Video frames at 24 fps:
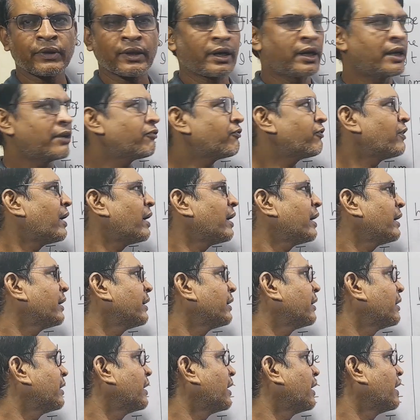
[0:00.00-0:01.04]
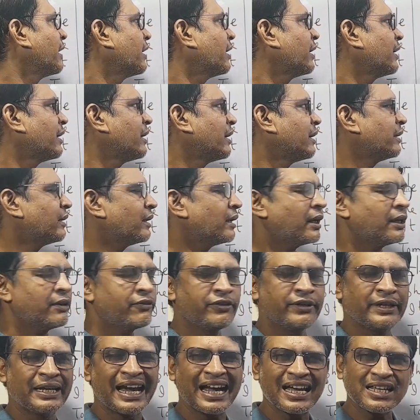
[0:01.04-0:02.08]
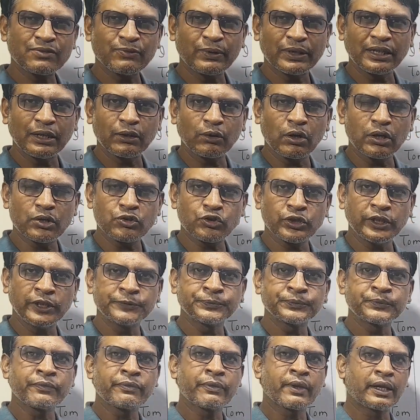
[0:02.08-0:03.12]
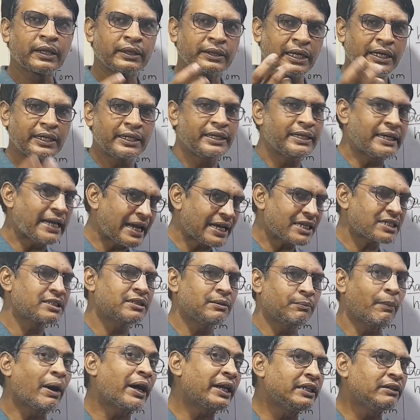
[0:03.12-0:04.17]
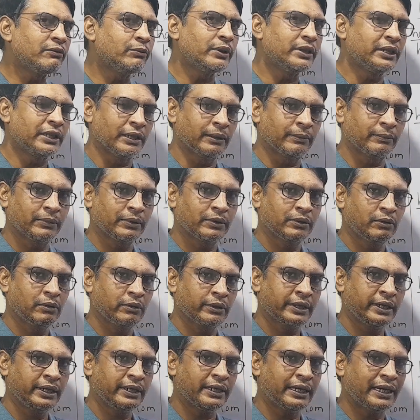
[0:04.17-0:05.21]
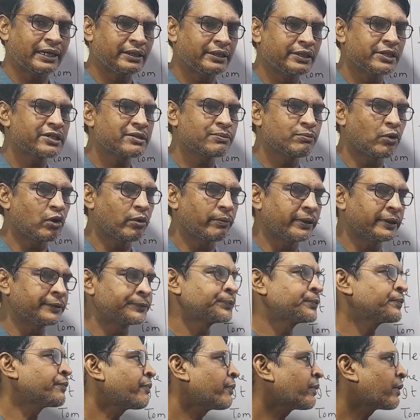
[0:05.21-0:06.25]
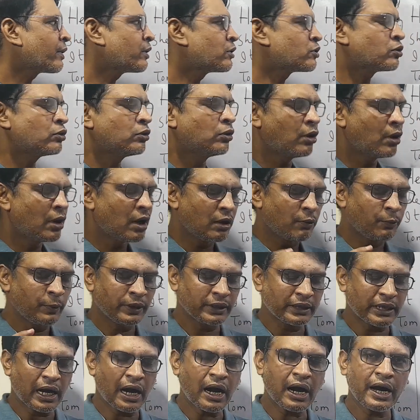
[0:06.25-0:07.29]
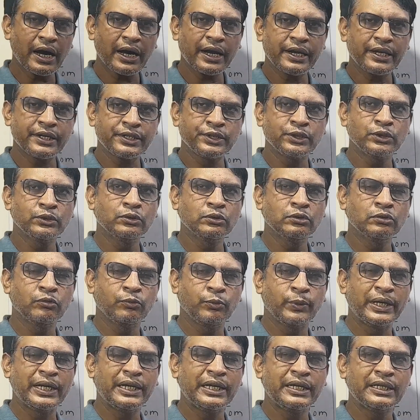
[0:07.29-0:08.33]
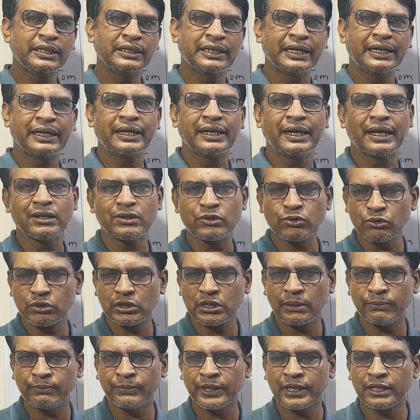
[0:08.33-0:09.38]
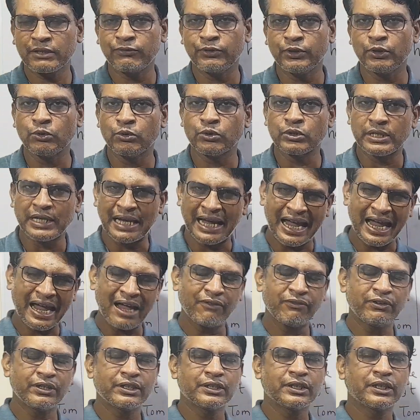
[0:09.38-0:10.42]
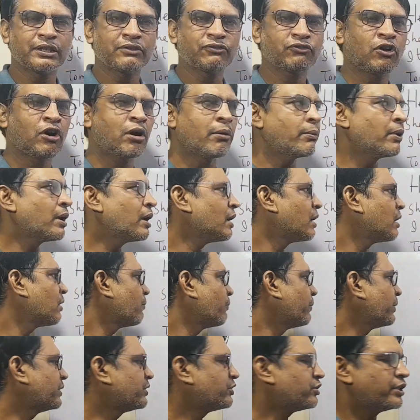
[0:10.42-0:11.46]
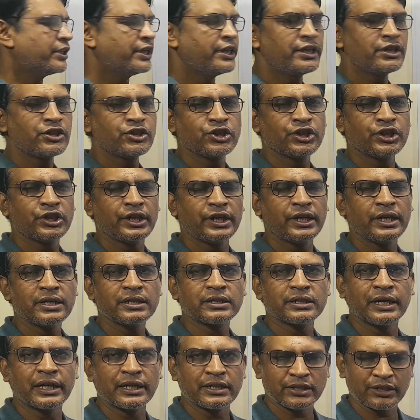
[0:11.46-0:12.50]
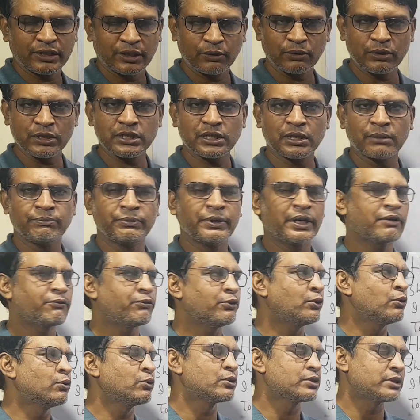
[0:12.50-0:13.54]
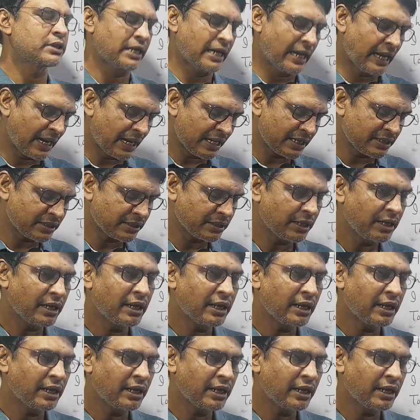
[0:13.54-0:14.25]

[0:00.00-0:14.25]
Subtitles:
if he has won a lottery, then he has the money with him, okay, at this moment. So with I, you, we, they, and two subjects, we use have and third form. With he, she, it, and singular subject, we use has.